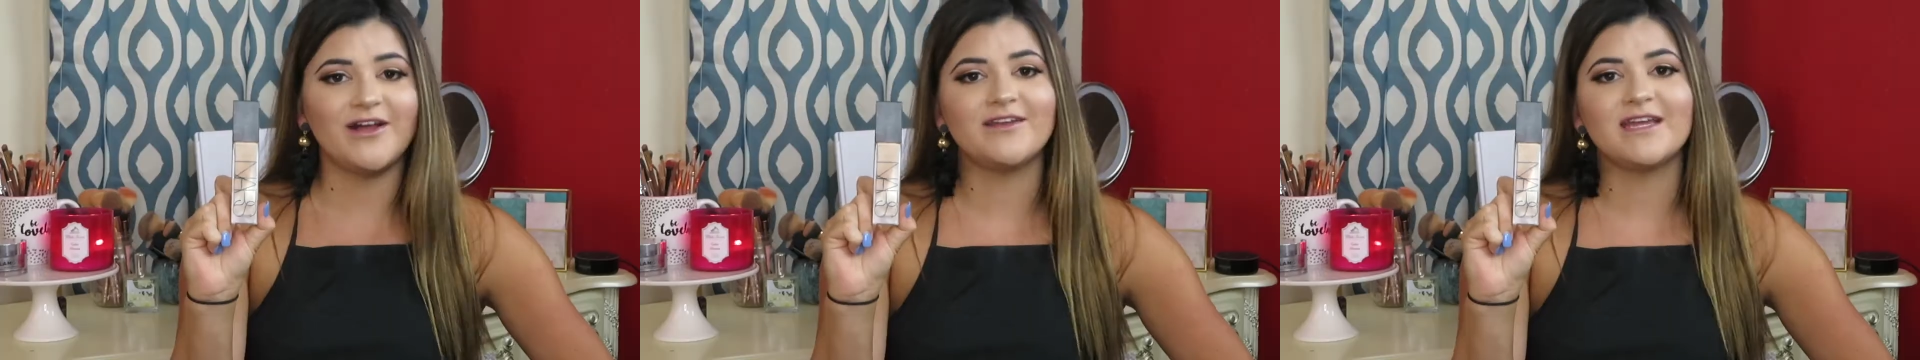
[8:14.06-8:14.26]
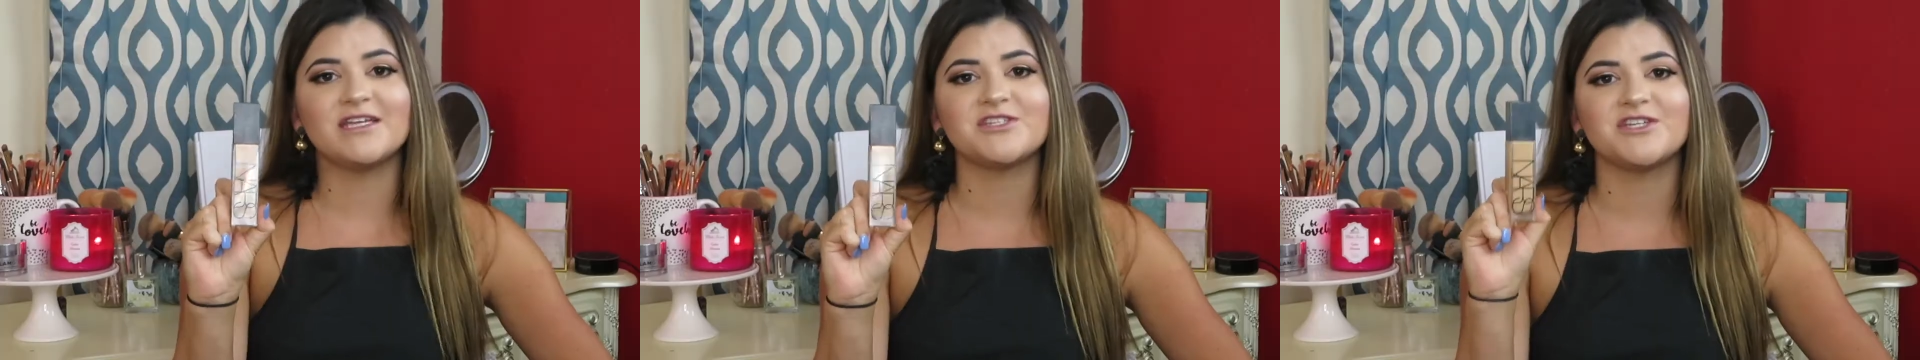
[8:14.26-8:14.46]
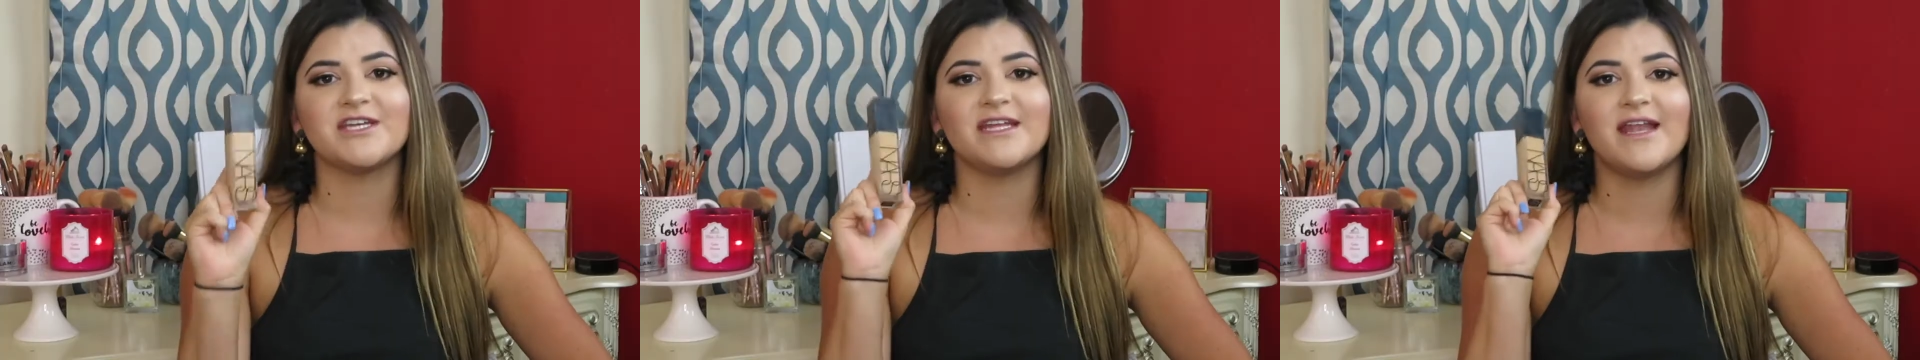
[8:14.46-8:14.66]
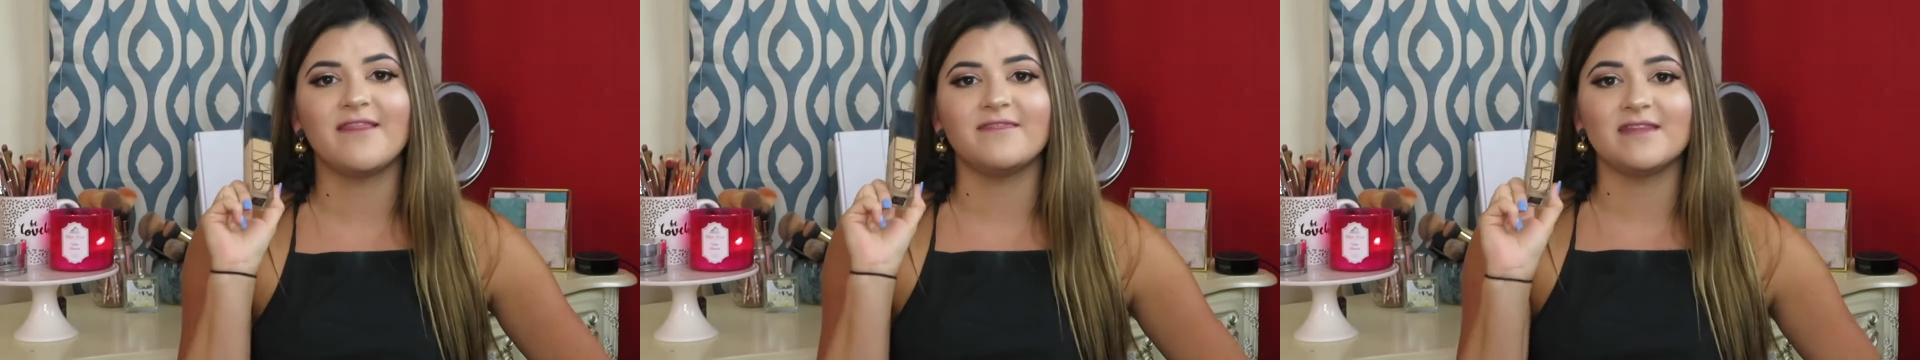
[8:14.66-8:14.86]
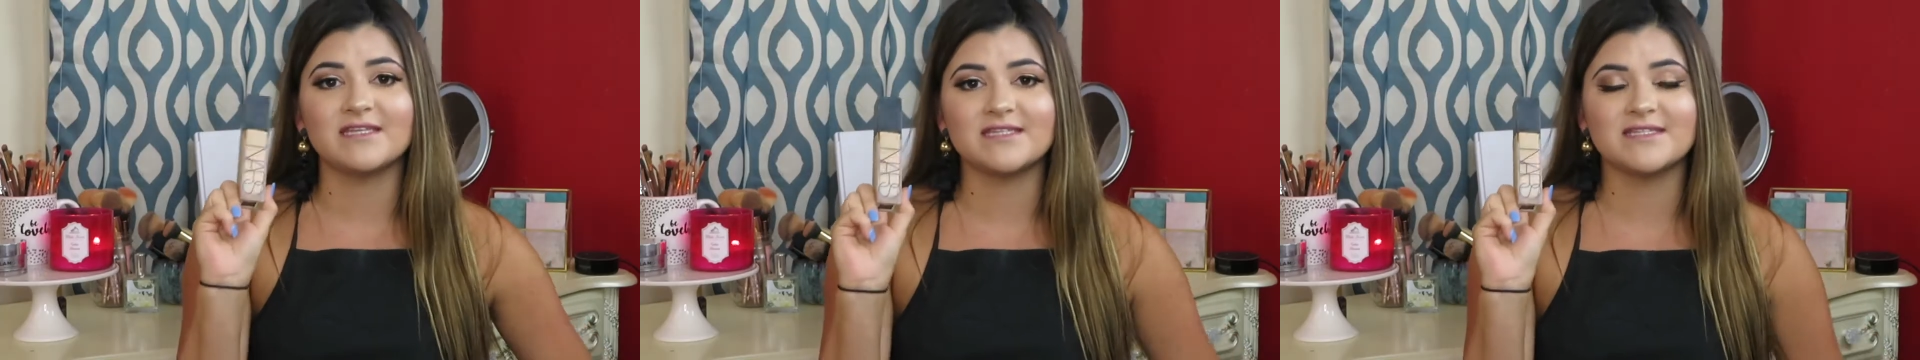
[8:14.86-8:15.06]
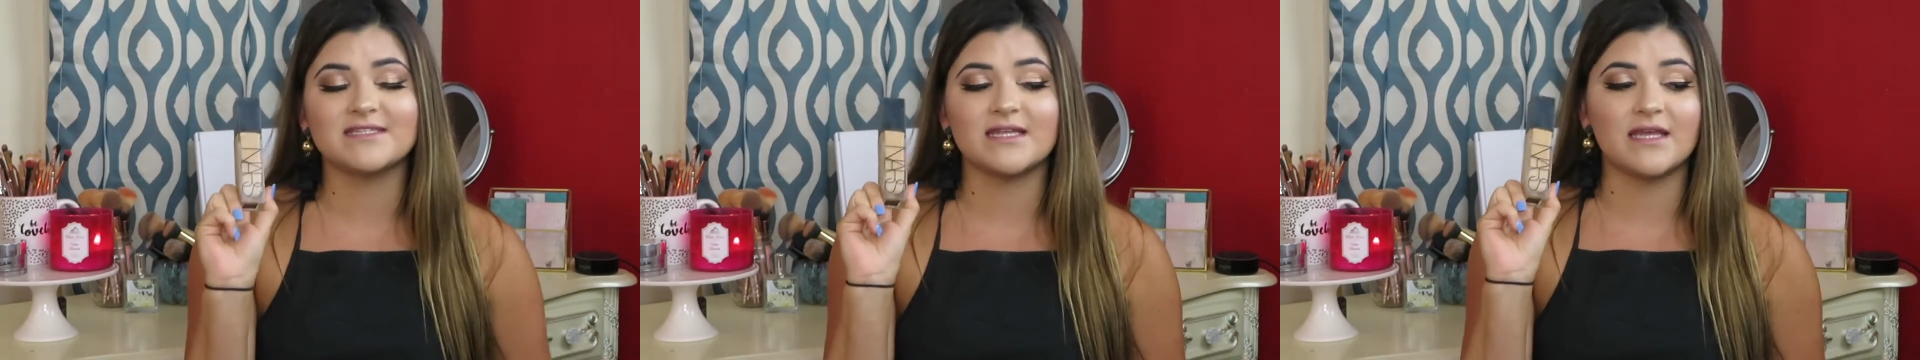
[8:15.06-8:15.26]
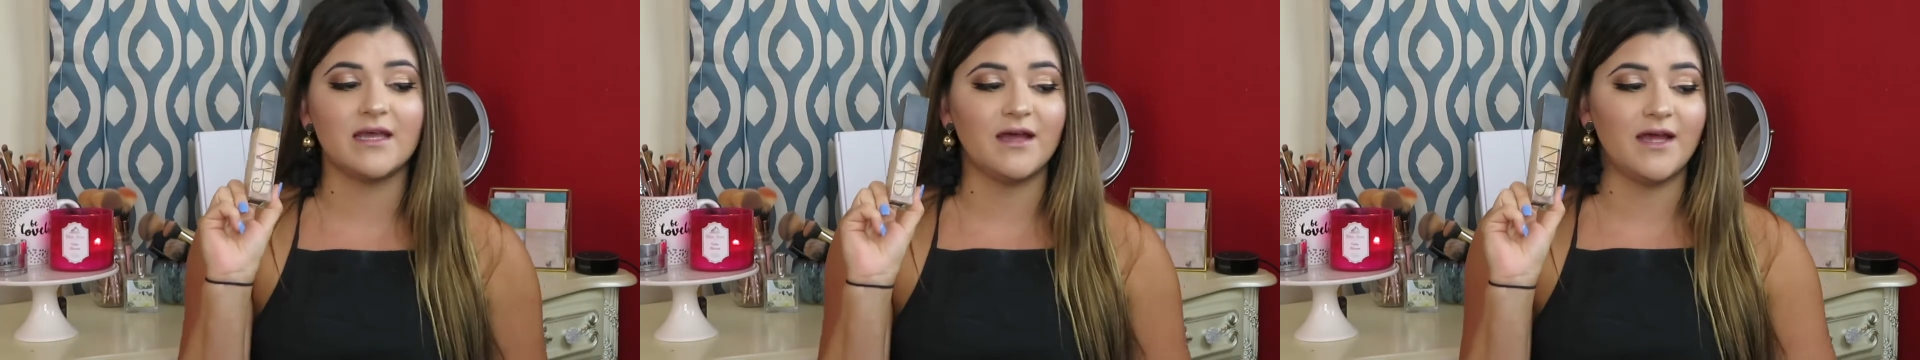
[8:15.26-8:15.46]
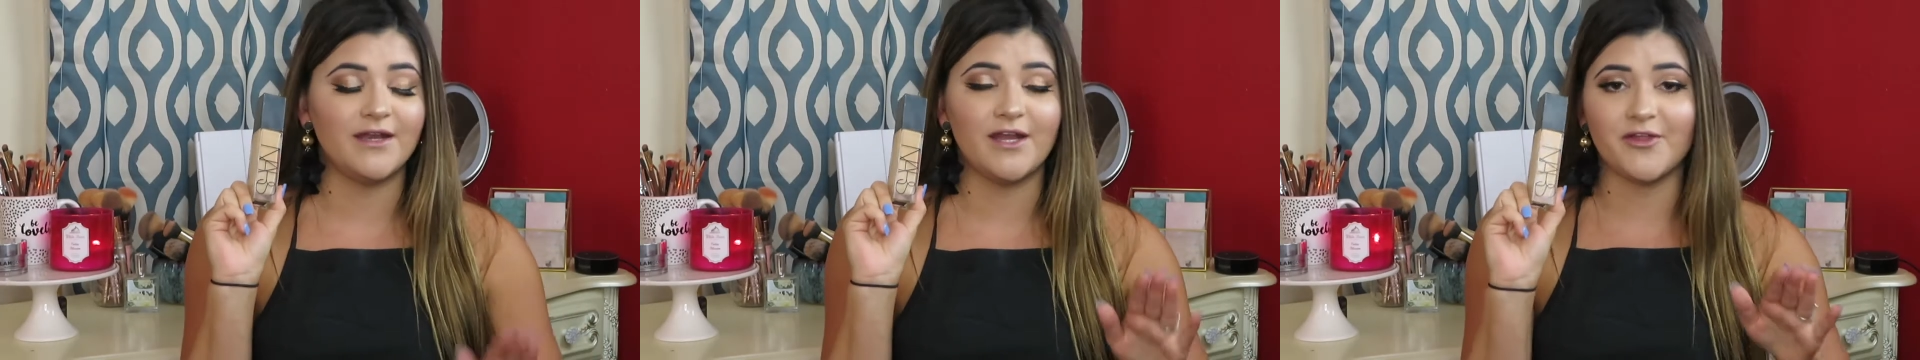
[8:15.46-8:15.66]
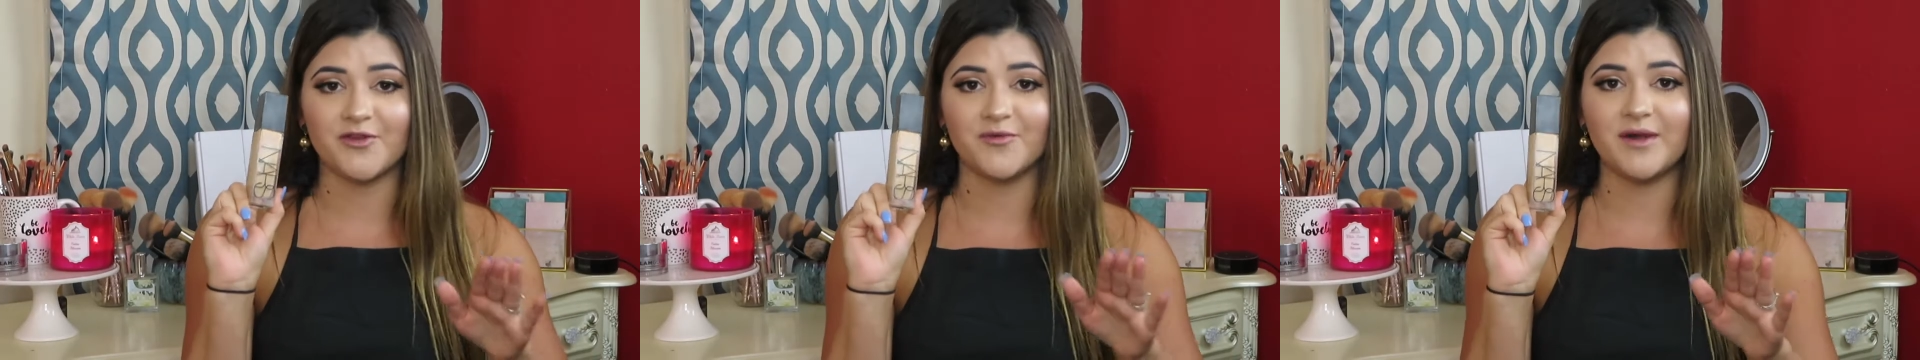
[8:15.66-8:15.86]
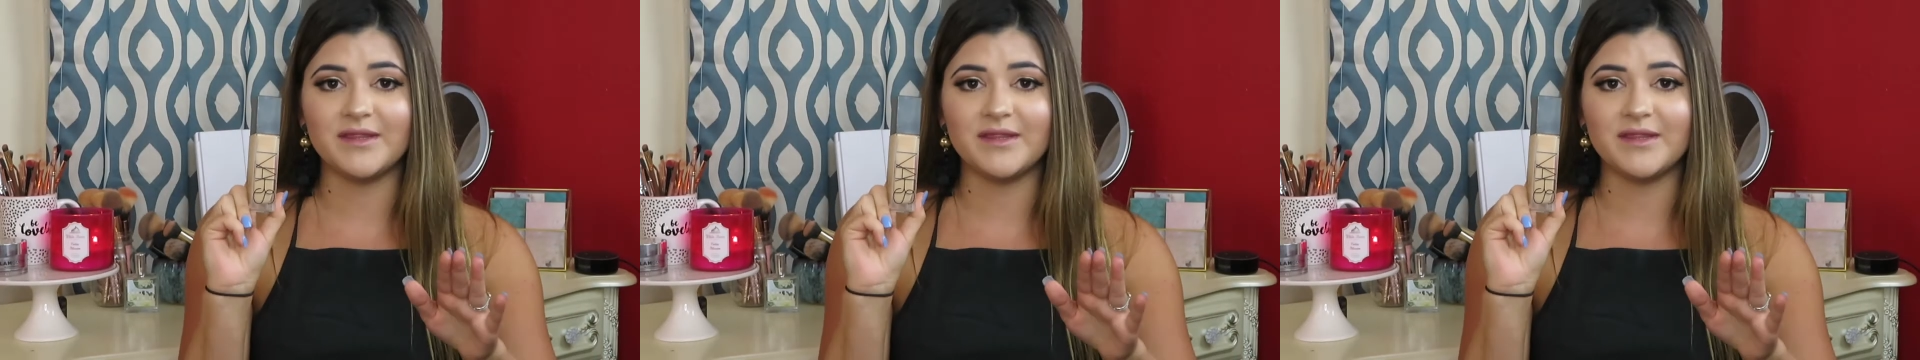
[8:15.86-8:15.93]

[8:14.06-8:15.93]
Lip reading: Foundation. This is another